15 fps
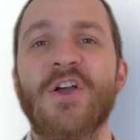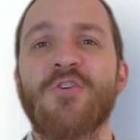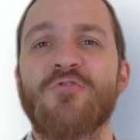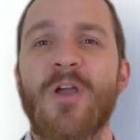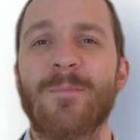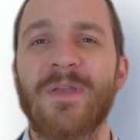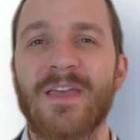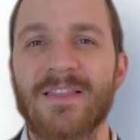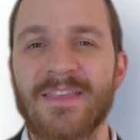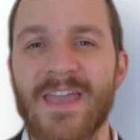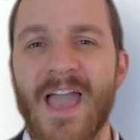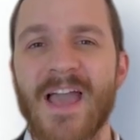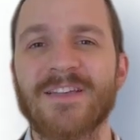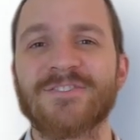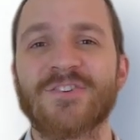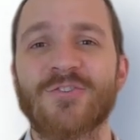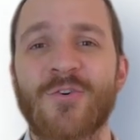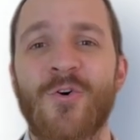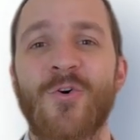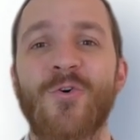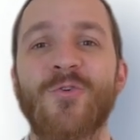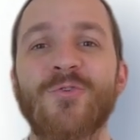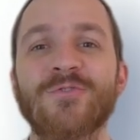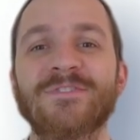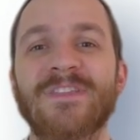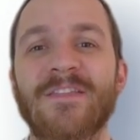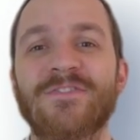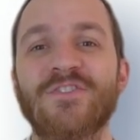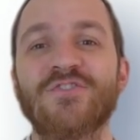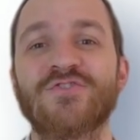Rabbi Eliezer holds
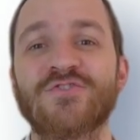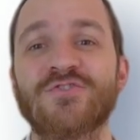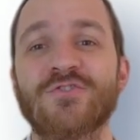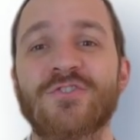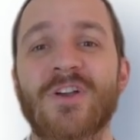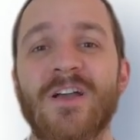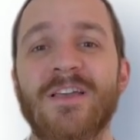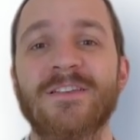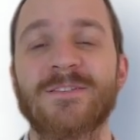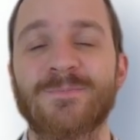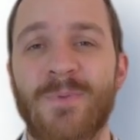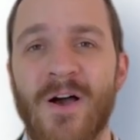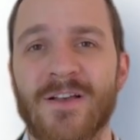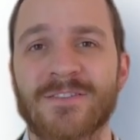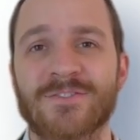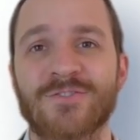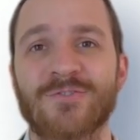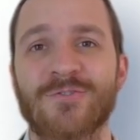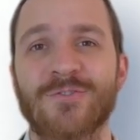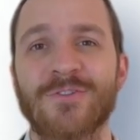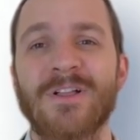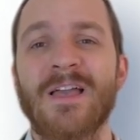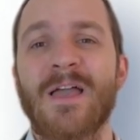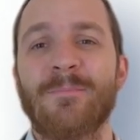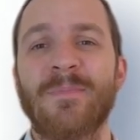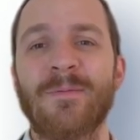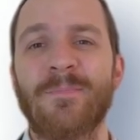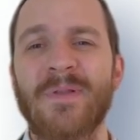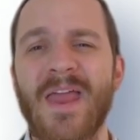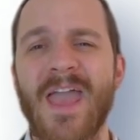that the sukkah is pasul
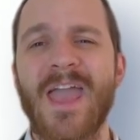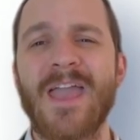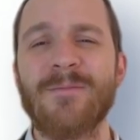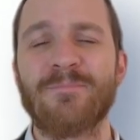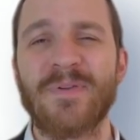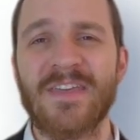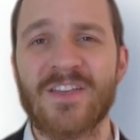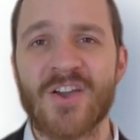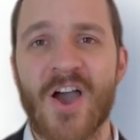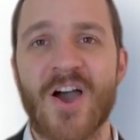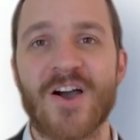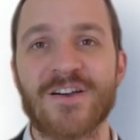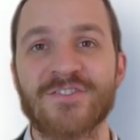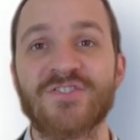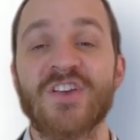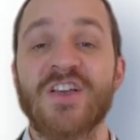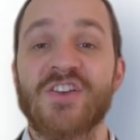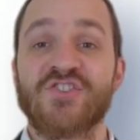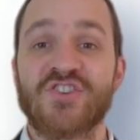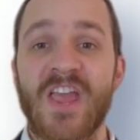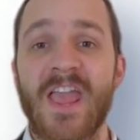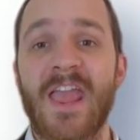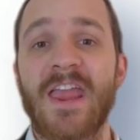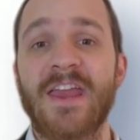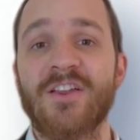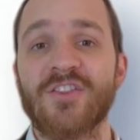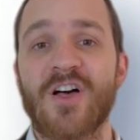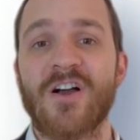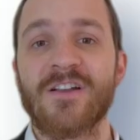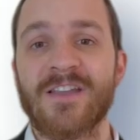mipnei because she'ein
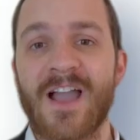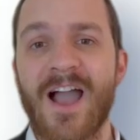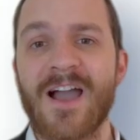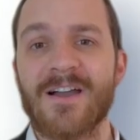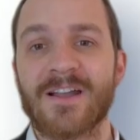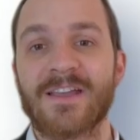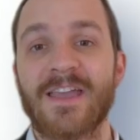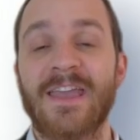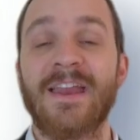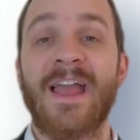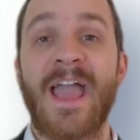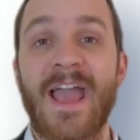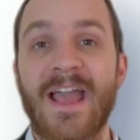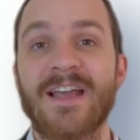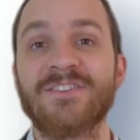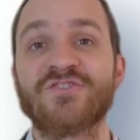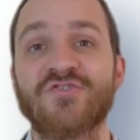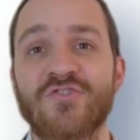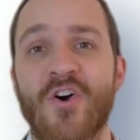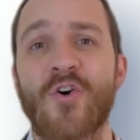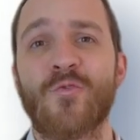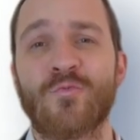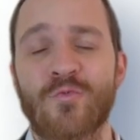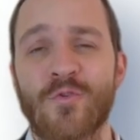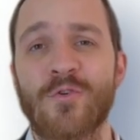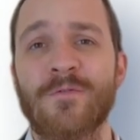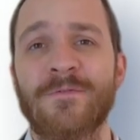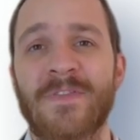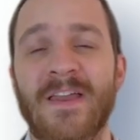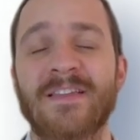la gag. It has no
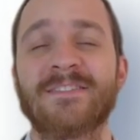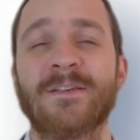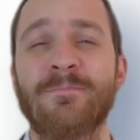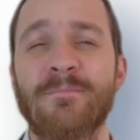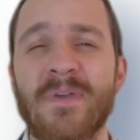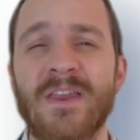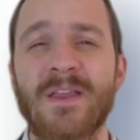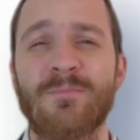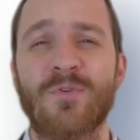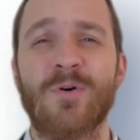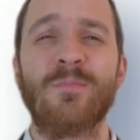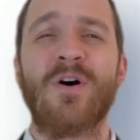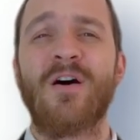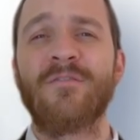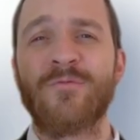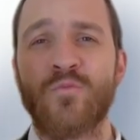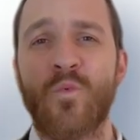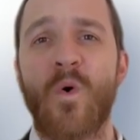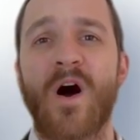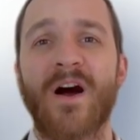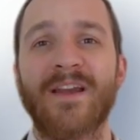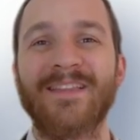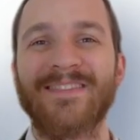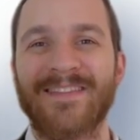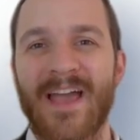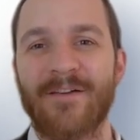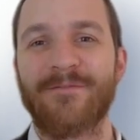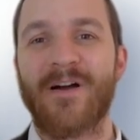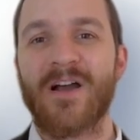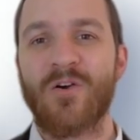roof that is a minimum of 1
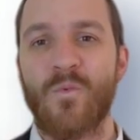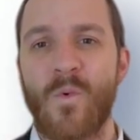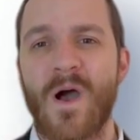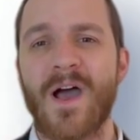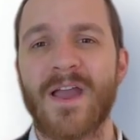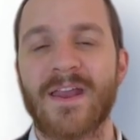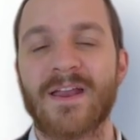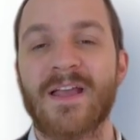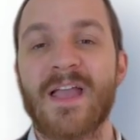tefach wide.